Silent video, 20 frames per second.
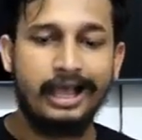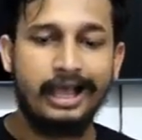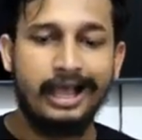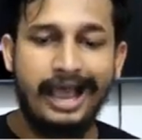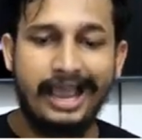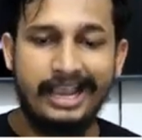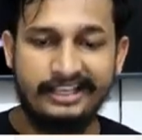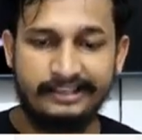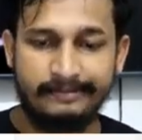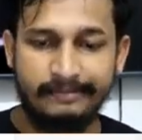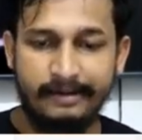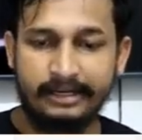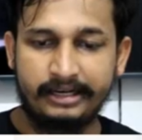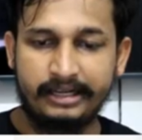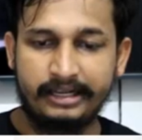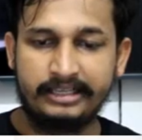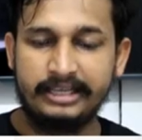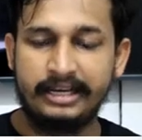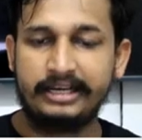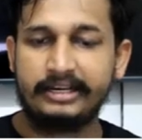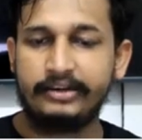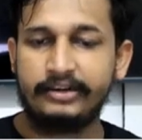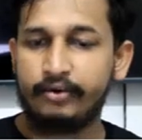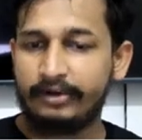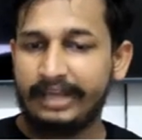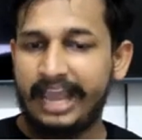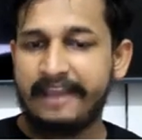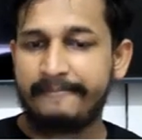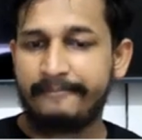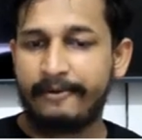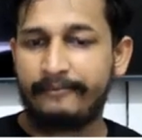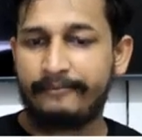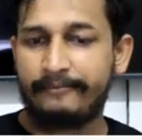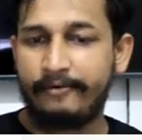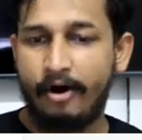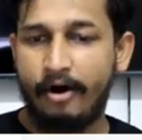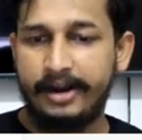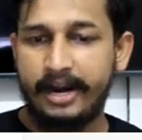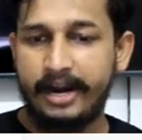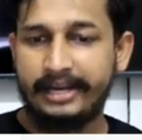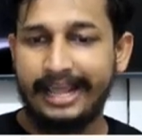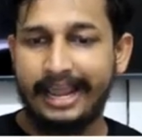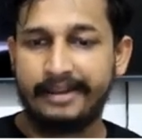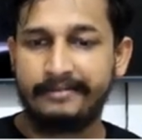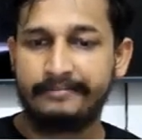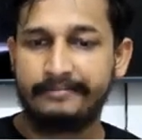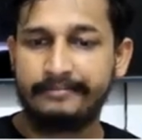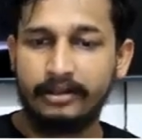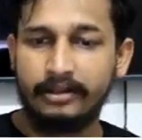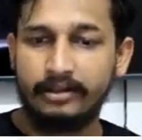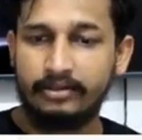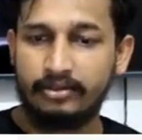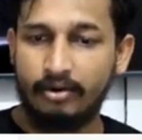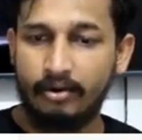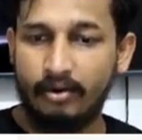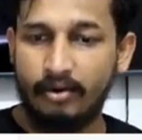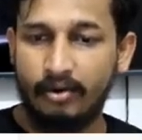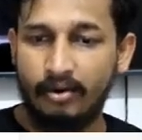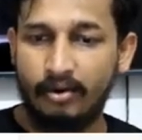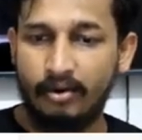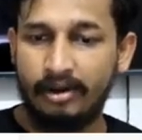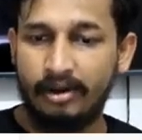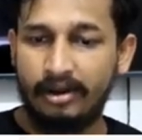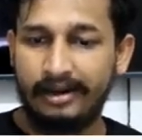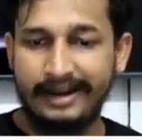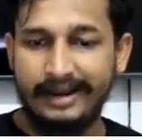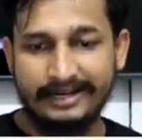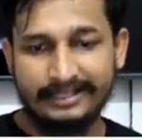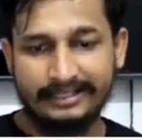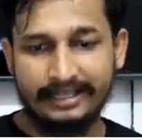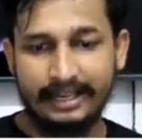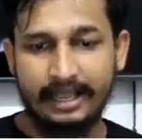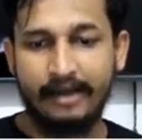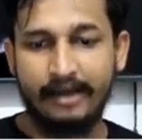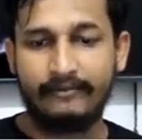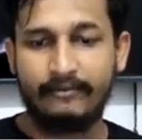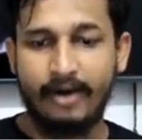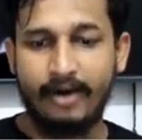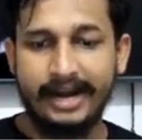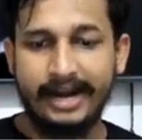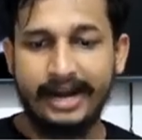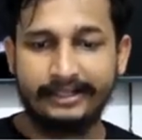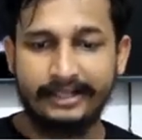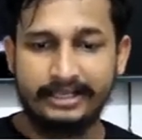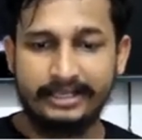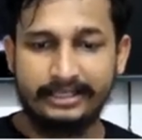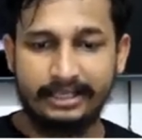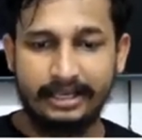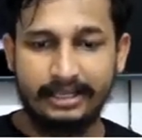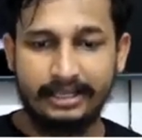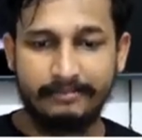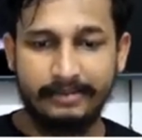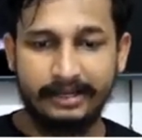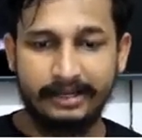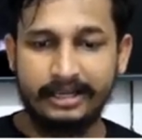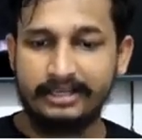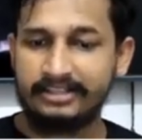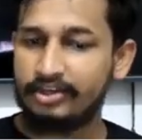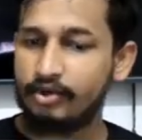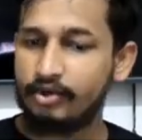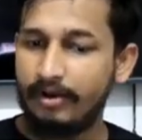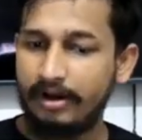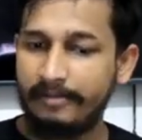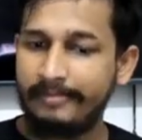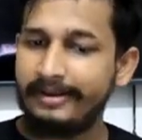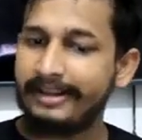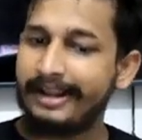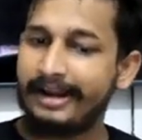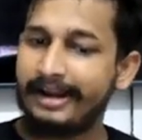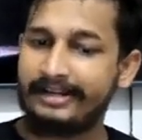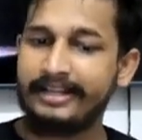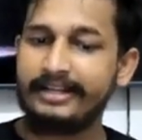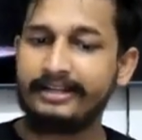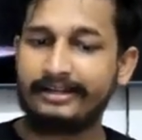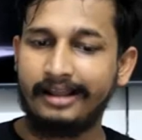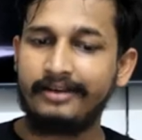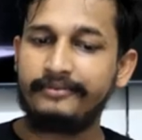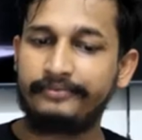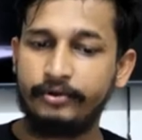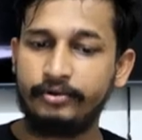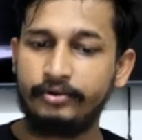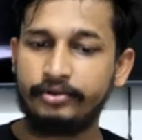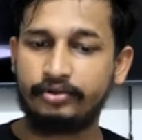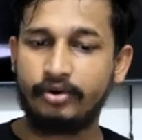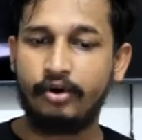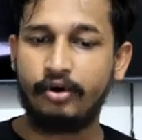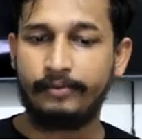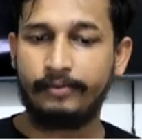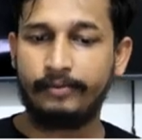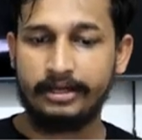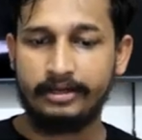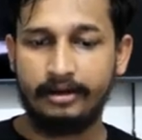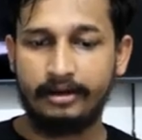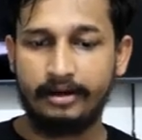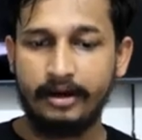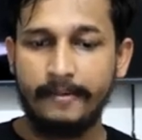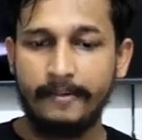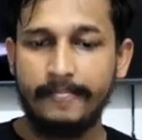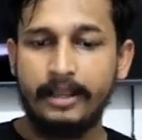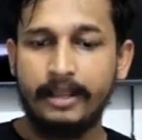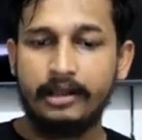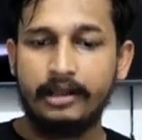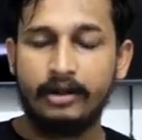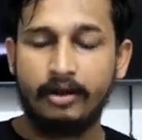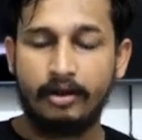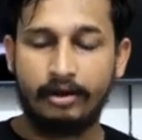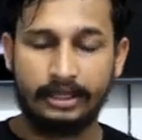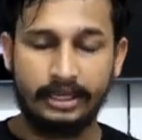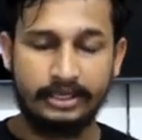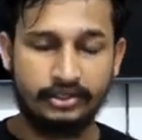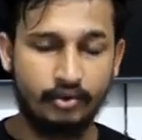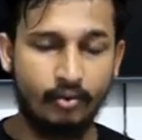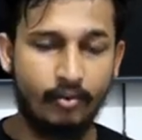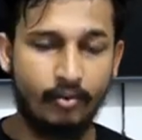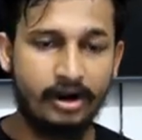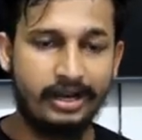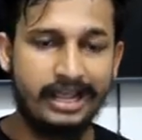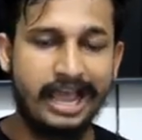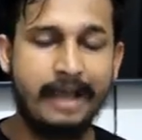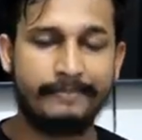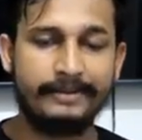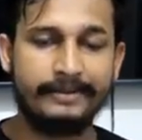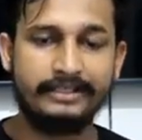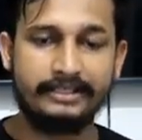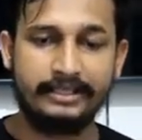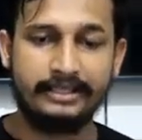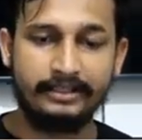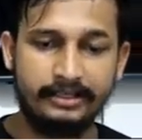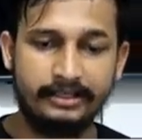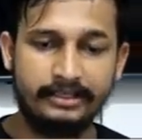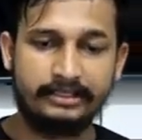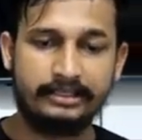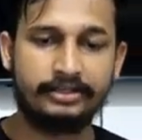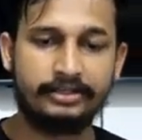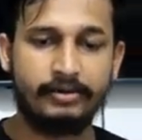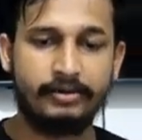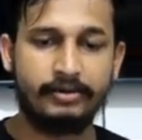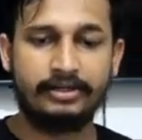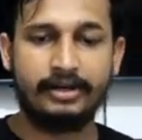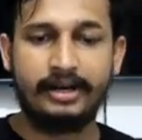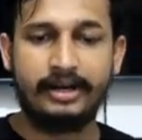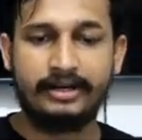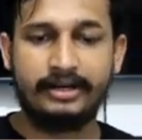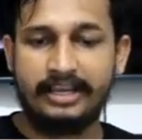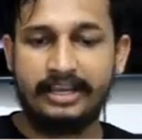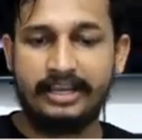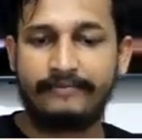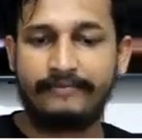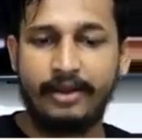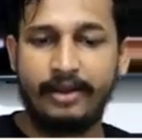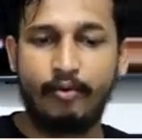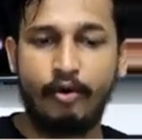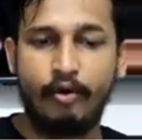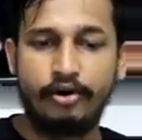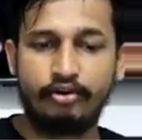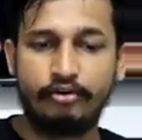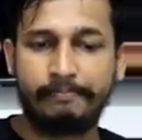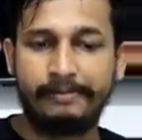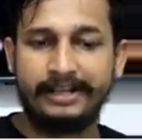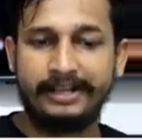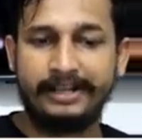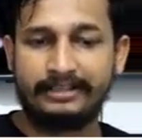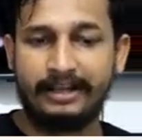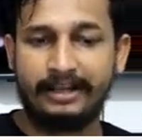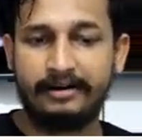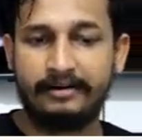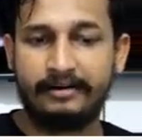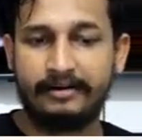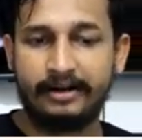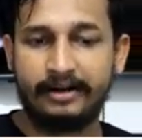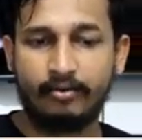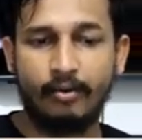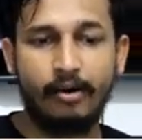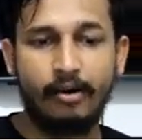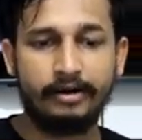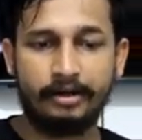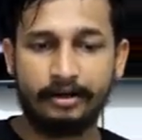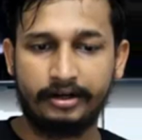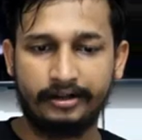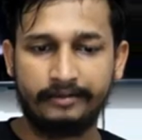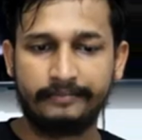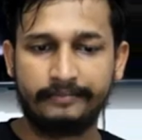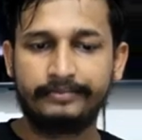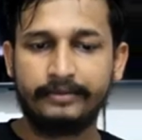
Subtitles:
Iceberg is a new type of order time. So let's avoid this, and because you will be getting confused over here. Okay, so what happens in this situation? Let's say if I want to place 100 quantity,